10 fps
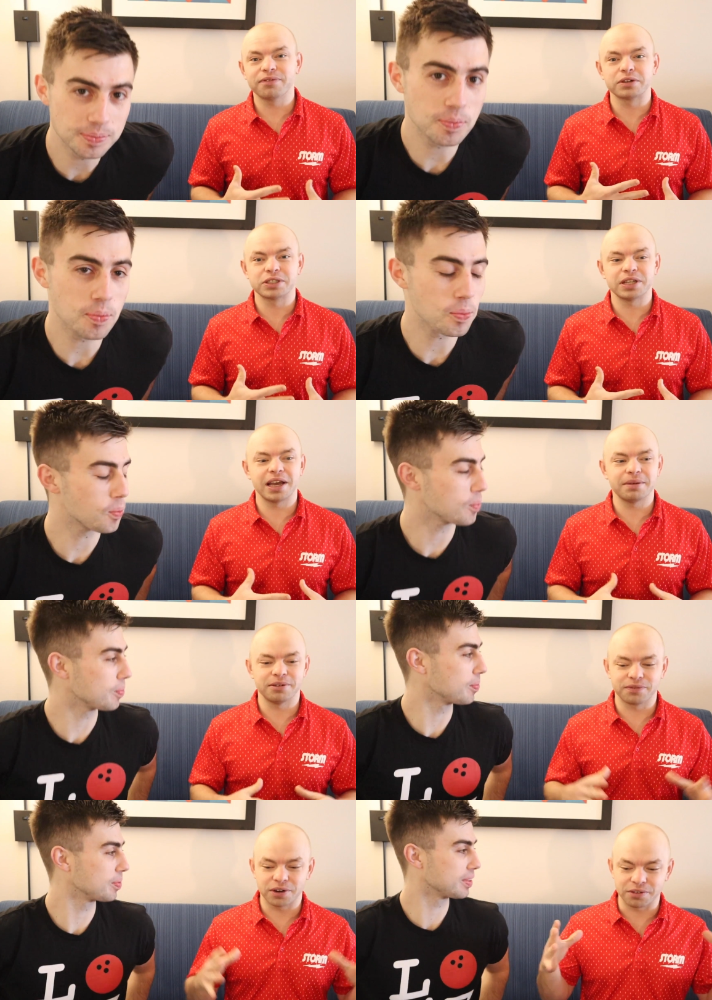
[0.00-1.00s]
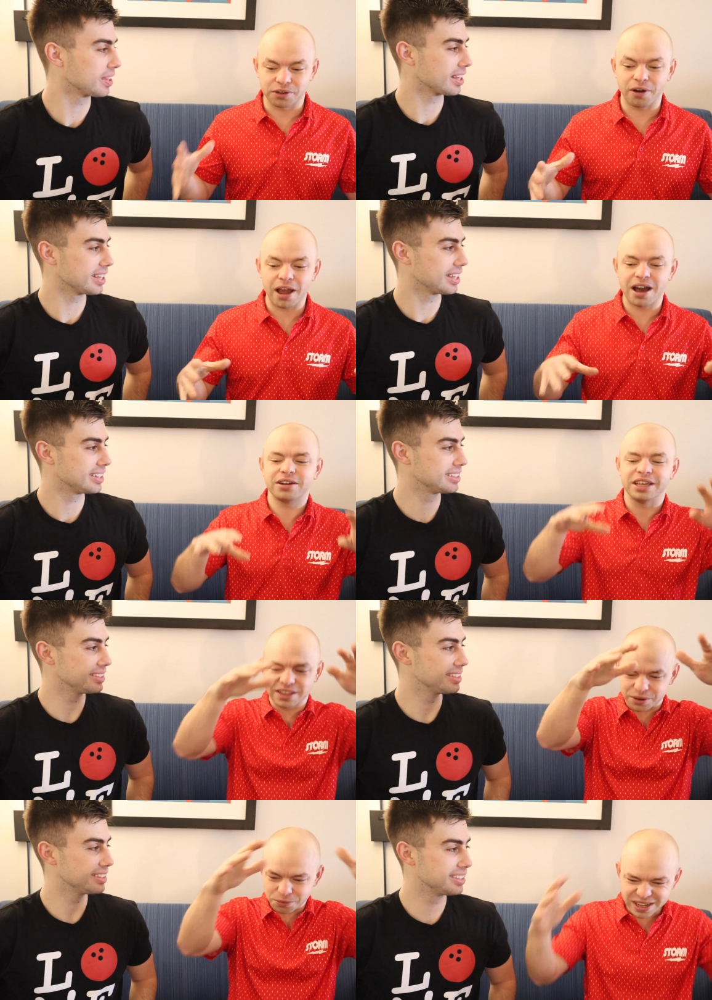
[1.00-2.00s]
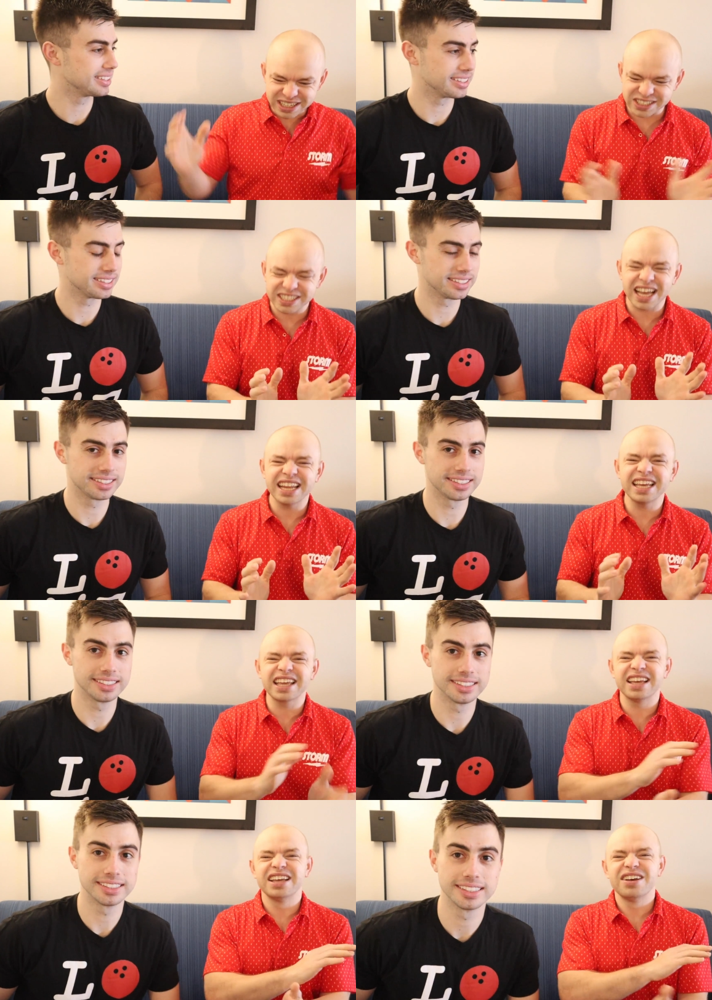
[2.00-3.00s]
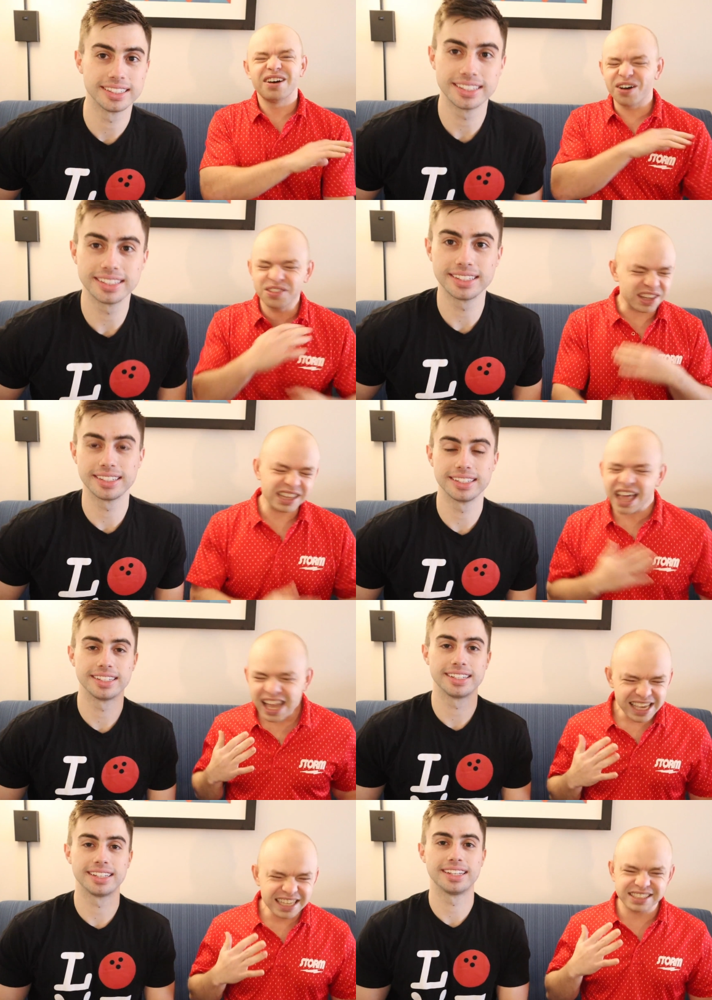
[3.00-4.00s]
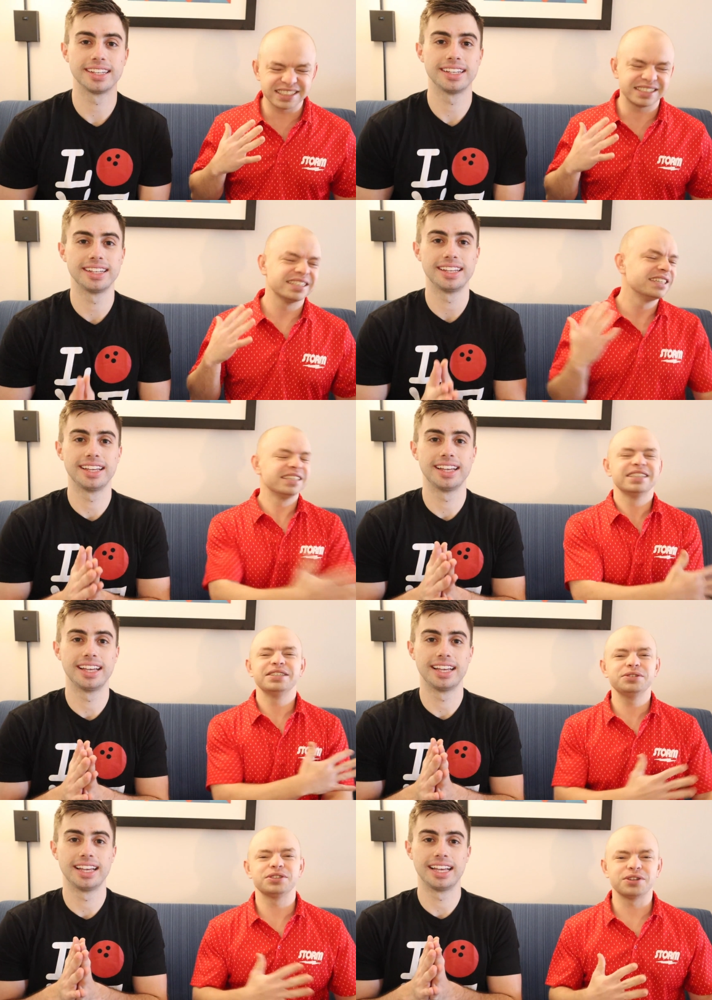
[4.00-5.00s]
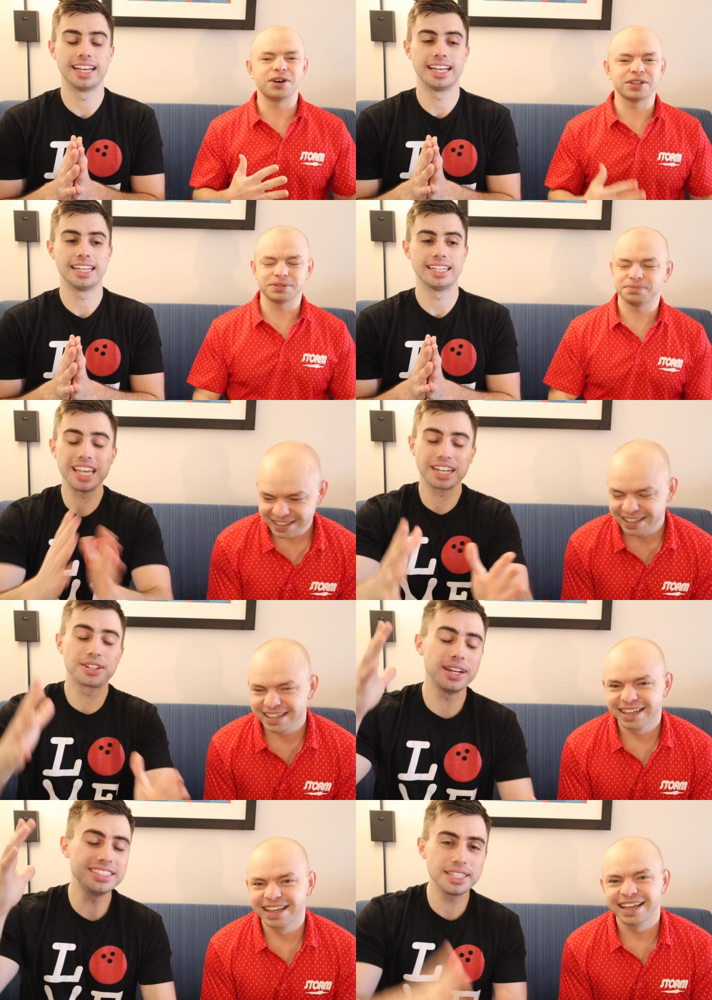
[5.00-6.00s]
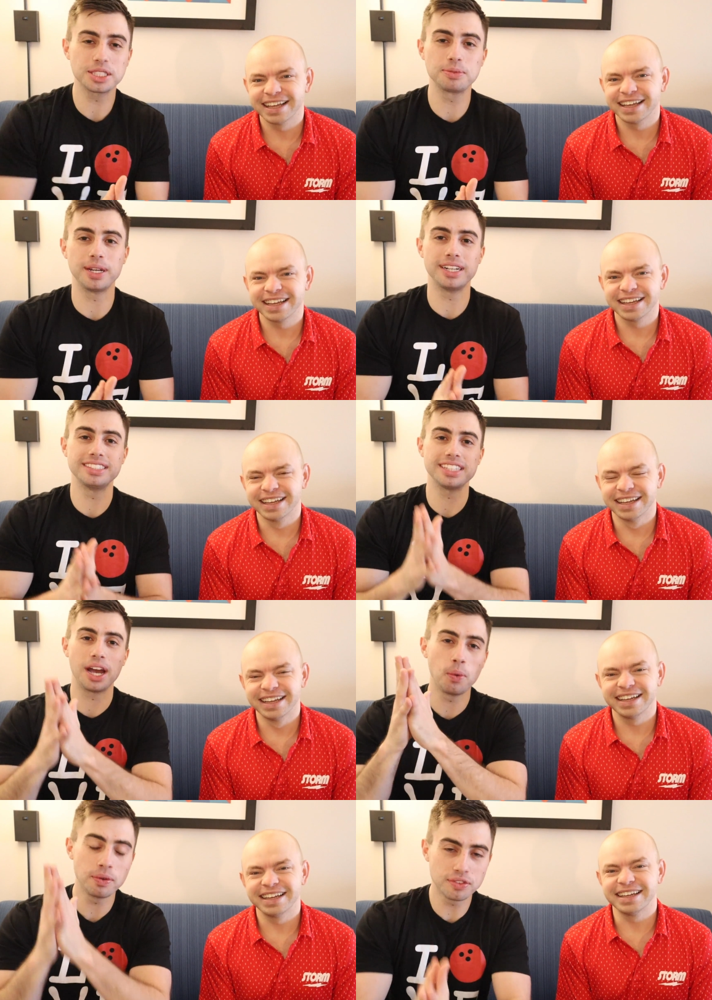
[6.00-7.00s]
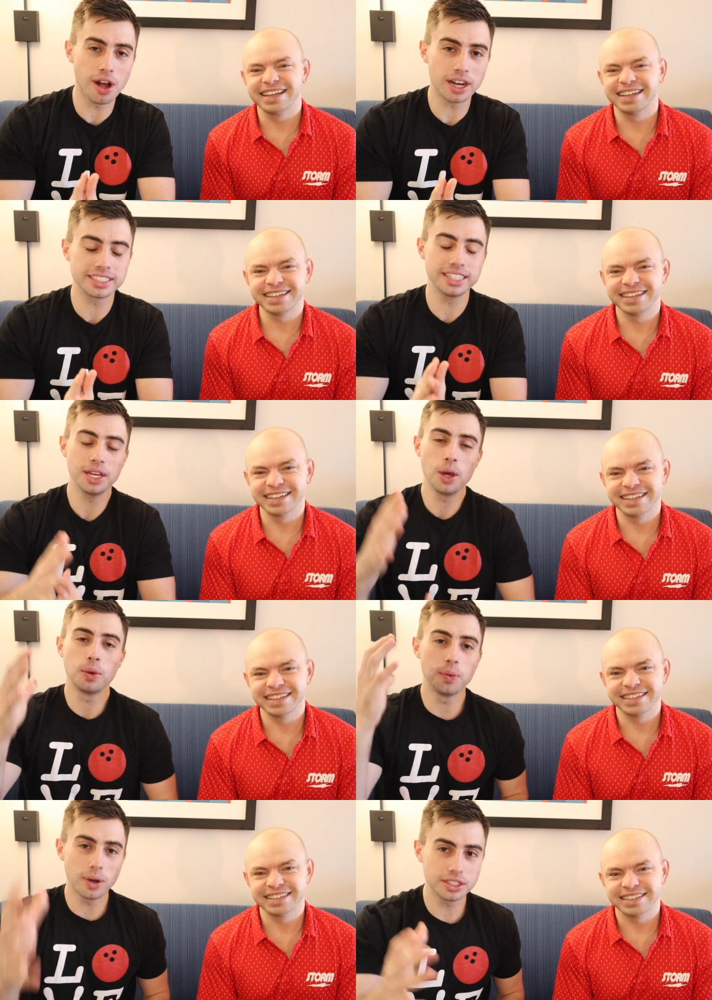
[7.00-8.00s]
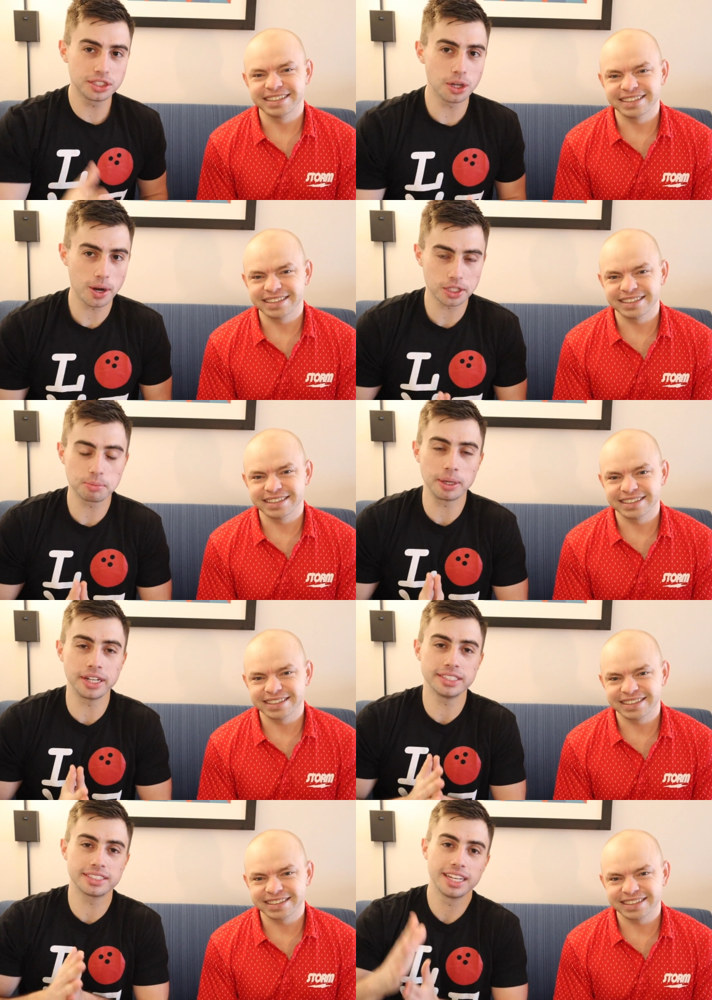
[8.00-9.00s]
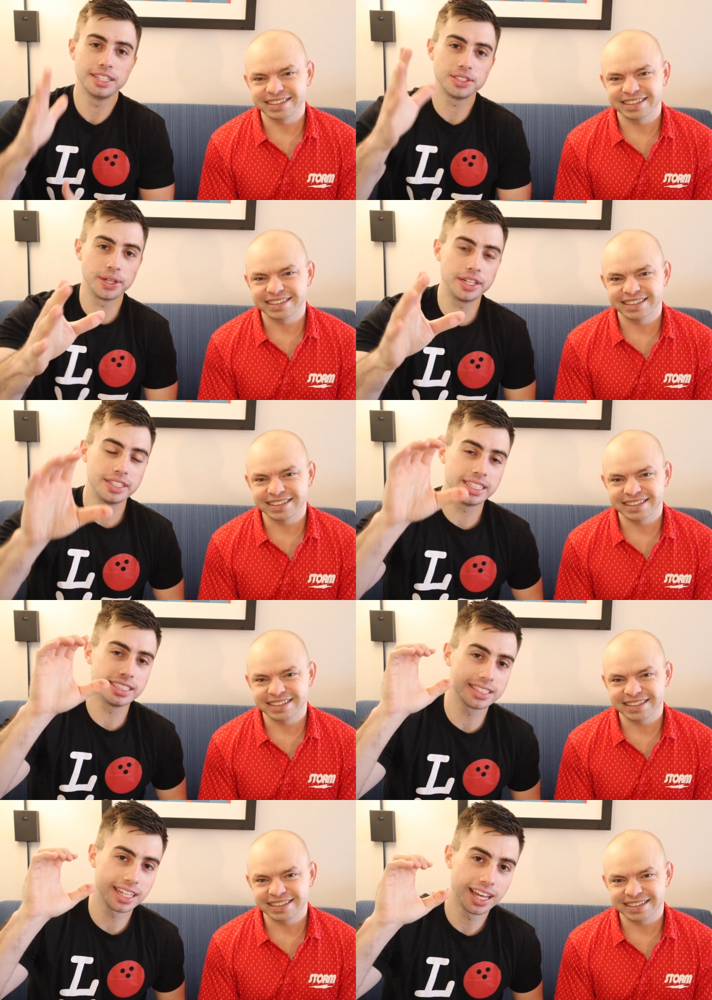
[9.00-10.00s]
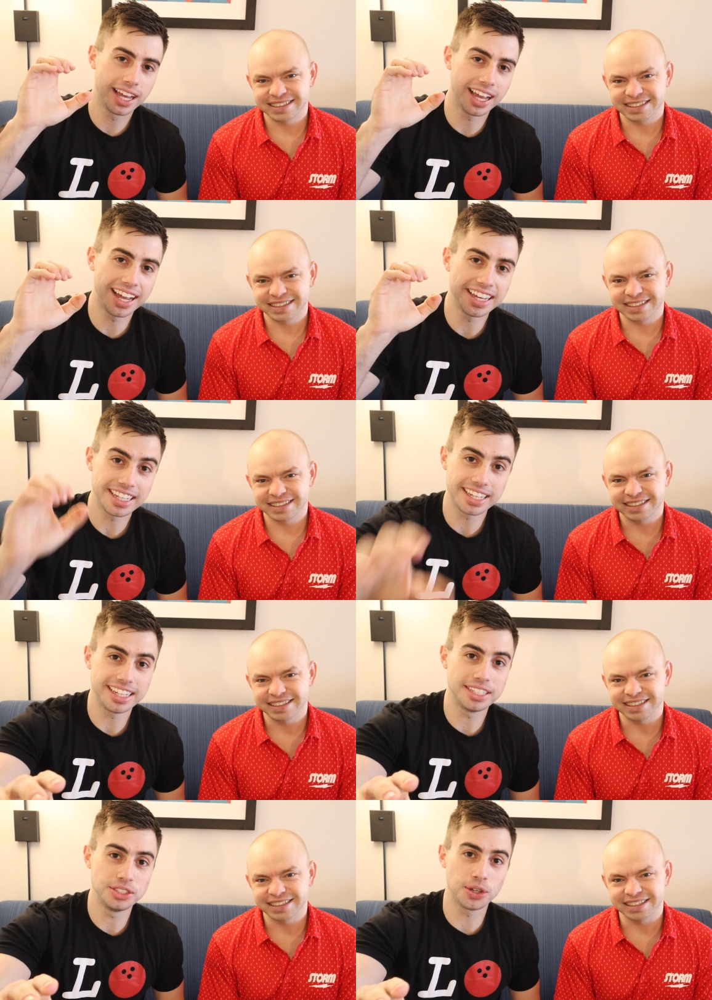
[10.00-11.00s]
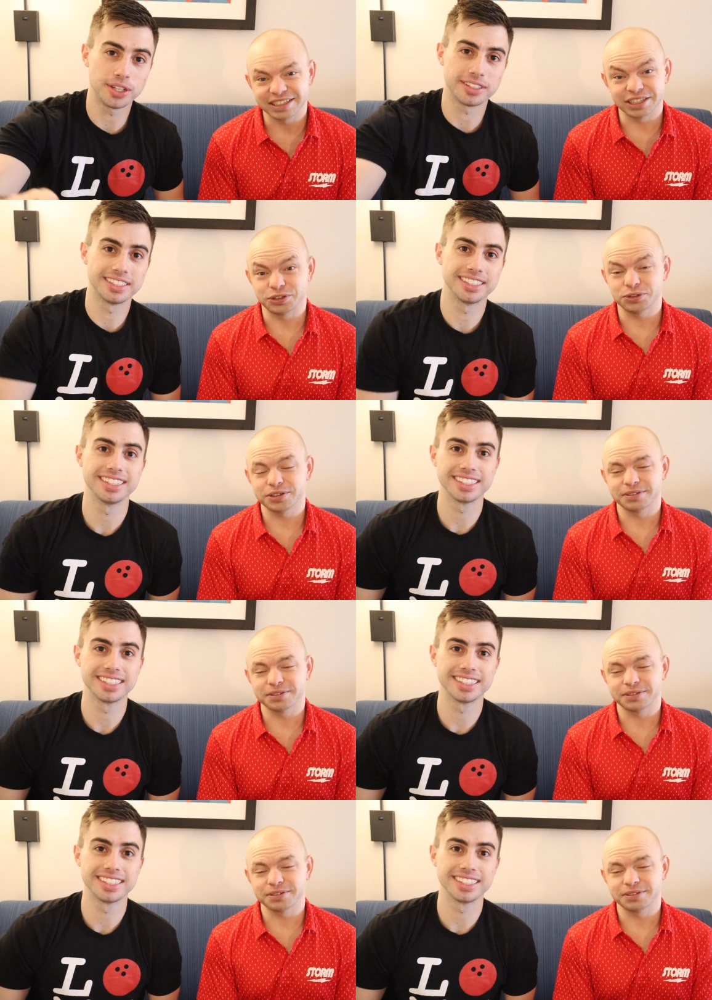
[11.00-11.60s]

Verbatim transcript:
Speaker 1: my first time in front of a crowd in the arena setting, all the lights. It was just awesome. But yeah,
Speaker 2: crazy experience. We vlogged it. We wanted to show our experience, so here it is. Enjoy. Enjoy.